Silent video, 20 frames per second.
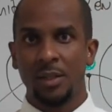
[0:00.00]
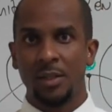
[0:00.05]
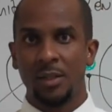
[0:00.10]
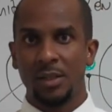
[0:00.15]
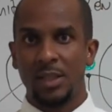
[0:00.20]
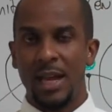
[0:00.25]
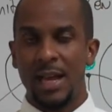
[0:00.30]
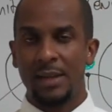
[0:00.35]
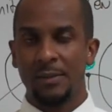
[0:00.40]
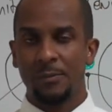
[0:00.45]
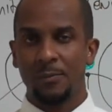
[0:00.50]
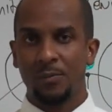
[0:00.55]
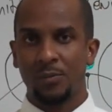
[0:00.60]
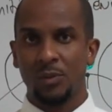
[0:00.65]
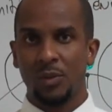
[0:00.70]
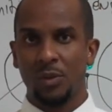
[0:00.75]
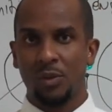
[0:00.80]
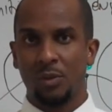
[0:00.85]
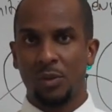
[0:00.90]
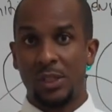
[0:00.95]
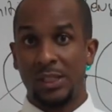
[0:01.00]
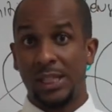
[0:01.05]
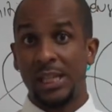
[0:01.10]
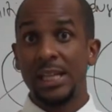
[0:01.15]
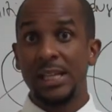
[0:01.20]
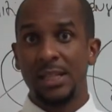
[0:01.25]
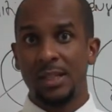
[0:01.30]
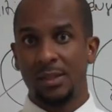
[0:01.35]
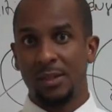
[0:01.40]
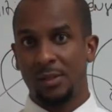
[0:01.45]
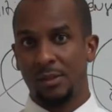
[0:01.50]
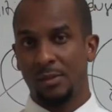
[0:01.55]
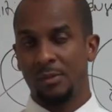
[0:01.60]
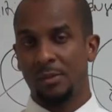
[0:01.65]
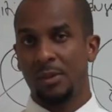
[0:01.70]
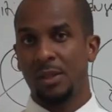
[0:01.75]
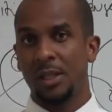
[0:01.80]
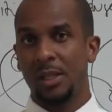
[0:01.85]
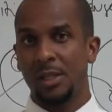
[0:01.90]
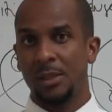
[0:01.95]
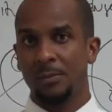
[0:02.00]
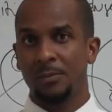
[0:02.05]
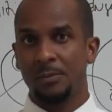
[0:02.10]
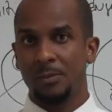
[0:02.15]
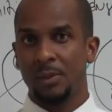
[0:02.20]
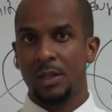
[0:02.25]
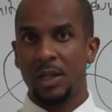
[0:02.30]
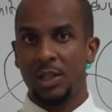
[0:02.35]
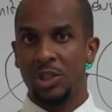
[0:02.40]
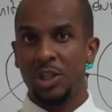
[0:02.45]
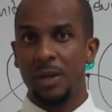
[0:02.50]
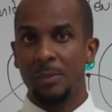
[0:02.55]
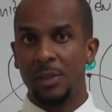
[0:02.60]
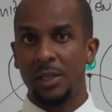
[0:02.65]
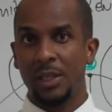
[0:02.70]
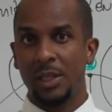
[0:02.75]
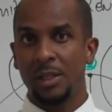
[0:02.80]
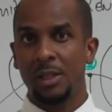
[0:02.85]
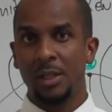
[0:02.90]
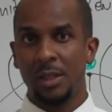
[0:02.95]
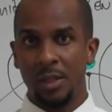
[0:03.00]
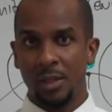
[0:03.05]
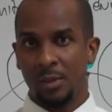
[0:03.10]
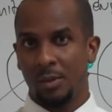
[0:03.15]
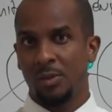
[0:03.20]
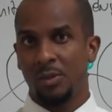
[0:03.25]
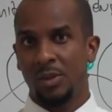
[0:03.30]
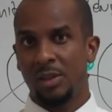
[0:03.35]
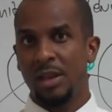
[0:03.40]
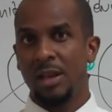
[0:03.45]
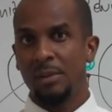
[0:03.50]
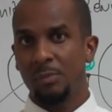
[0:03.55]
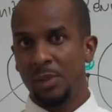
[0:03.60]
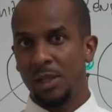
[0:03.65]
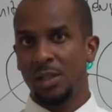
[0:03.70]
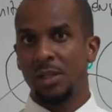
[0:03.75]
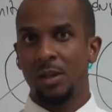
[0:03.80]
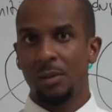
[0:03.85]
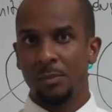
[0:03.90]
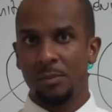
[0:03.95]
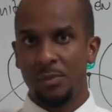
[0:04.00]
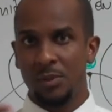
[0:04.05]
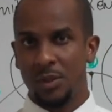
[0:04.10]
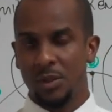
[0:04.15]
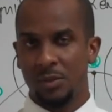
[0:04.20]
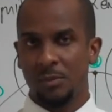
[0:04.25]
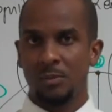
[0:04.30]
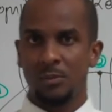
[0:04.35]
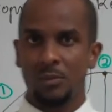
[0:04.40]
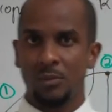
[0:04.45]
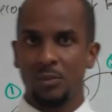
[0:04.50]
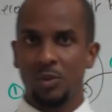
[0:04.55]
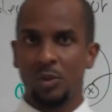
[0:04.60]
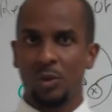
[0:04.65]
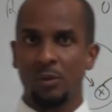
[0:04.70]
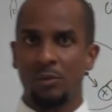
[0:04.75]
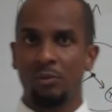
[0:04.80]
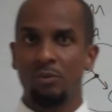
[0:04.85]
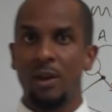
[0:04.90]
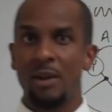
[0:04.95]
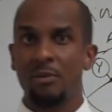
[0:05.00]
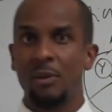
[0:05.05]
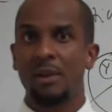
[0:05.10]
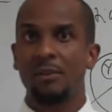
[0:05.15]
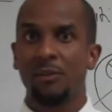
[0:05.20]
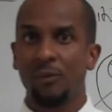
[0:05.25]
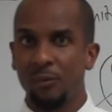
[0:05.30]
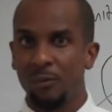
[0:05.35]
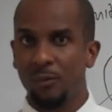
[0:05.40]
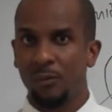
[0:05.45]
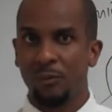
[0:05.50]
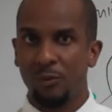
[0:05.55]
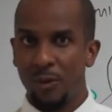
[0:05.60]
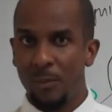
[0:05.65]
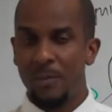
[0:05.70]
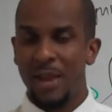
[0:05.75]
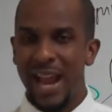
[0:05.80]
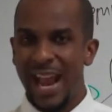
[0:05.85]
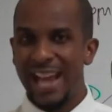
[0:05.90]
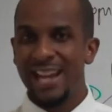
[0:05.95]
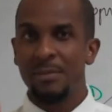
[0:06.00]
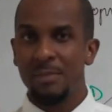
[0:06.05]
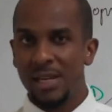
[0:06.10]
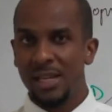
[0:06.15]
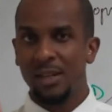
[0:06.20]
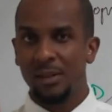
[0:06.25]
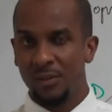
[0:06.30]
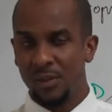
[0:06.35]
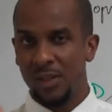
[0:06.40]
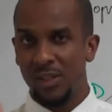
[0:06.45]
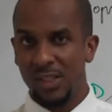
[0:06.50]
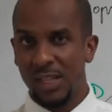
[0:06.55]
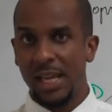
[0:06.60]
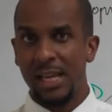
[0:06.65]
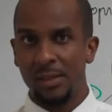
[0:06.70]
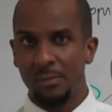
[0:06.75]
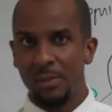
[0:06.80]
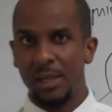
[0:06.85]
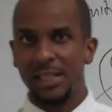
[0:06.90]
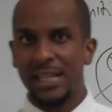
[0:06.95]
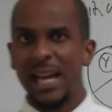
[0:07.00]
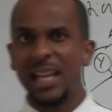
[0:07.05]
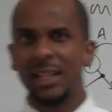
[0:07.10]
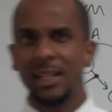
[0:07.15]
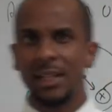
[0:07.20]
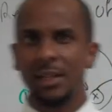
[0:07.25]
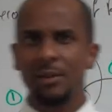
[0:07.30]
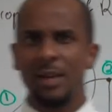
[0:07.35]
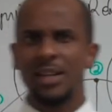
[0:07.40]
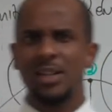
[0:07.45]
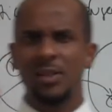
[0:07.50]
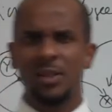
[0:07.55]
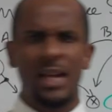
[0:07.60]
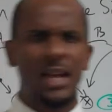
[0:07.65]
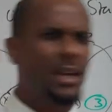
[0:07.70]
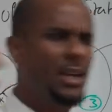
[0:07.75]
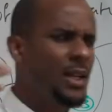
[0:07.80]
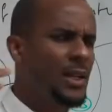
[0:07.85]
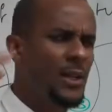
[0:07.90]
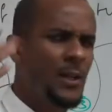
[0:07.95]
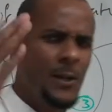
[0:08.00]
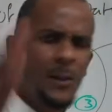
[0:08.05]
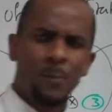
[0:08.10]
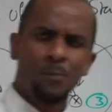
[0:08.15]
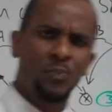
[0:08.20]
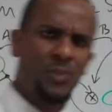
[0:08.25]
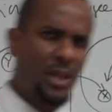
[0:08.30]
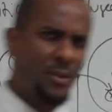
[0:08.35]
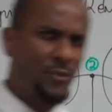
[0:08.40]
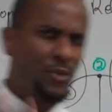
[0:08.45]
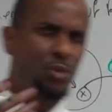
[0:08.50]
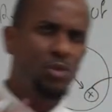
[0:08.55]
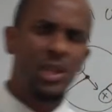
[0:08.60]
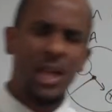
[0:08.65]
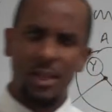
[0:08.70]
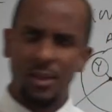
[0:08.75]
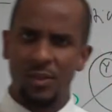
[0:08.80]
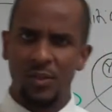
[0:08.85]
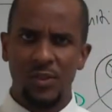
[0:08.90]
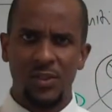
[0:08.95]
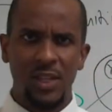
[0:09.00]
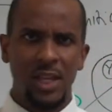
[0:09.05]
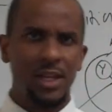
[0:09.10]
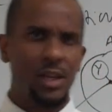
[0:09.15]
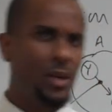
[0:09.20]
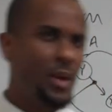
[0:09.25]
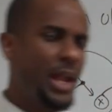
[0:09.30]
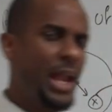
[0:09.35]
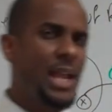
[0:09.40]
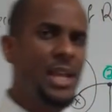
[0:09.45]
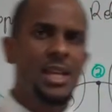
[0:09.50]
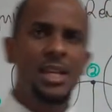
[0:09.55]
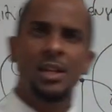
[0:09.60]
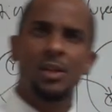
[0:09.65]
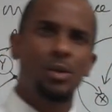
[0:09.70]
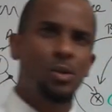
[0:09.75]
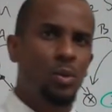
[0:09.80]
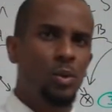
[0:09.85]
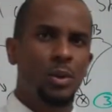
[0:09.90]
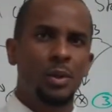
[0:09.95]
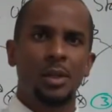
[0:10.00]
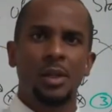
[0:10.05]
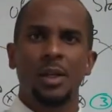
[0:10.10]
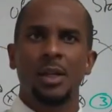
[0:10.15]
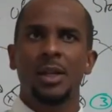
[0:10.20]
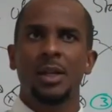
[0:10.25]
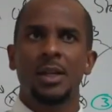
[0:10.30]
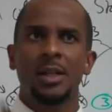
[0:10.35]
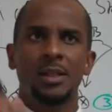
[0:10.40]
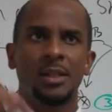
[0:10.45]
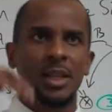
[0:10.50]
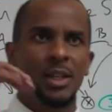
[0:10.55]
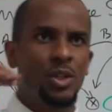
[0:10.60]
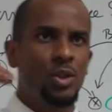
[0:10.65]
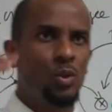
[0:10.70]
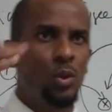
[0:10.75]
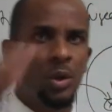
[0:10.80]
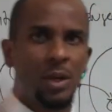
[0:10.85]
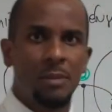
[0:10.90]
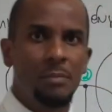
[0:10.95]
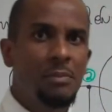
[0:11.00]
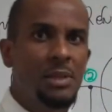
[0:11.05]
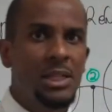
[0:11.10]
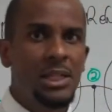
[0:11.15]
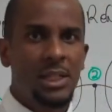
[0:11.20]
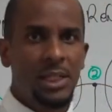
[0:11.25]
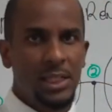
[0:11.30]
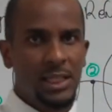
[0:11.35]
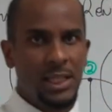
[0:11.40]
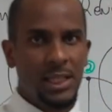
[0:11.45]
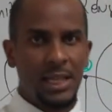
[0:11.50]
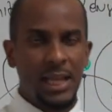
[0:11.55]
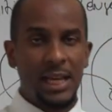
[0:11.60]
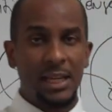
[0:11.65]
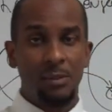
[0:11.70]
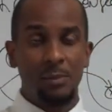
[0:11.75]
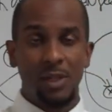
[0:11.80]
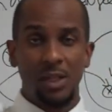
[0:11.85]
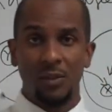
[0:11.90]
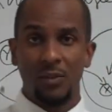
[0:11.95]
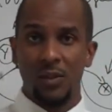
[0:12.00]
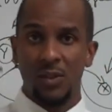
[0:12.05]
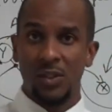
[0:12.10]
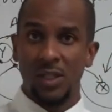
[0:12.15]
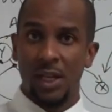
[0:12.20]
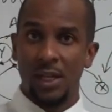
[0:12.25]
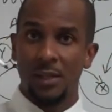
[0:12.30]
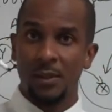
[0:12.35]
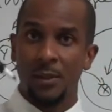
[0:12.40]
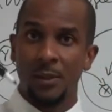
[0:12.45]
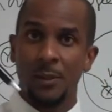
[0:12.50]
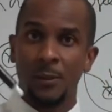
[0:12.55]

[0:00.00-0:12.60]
that critiques the hegemony then becomes sort of rhetoric from enemy of the state mentality, right? So that if you challenge the state of any accord, then you are immediately an enemy of the state.